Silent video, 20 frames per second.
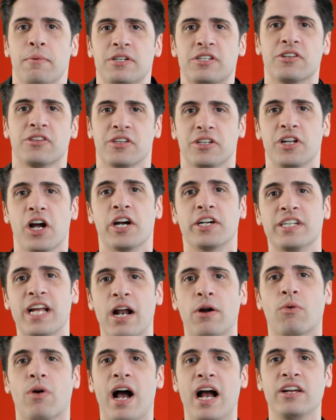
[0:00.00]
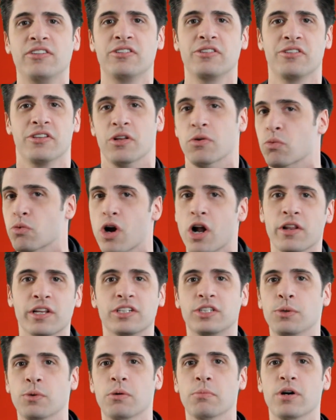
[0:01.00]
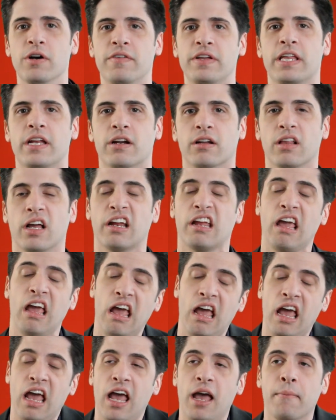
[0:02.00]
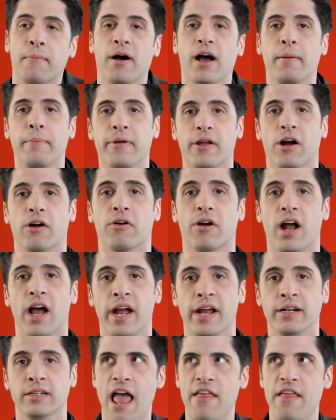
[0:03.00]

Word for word: which is The Dark Knight Rises, and then roll into a movie that you're like, eh, it might be all right,